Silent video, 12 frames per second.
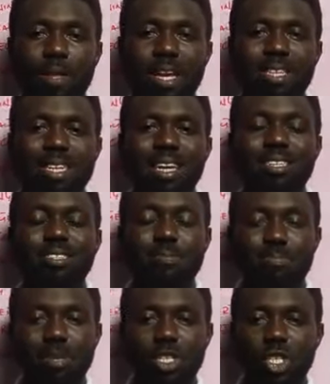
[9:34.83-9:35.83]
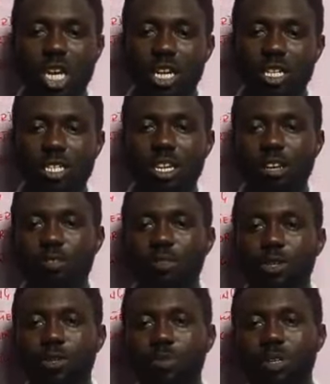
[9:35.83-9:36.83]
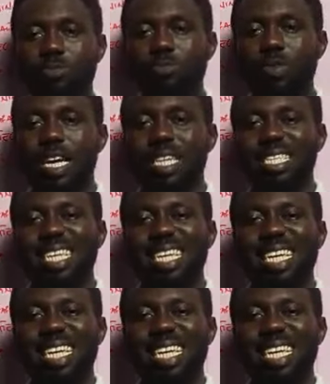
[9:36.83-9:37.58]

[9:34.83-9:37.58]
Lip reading: And that is a big challenge for human rights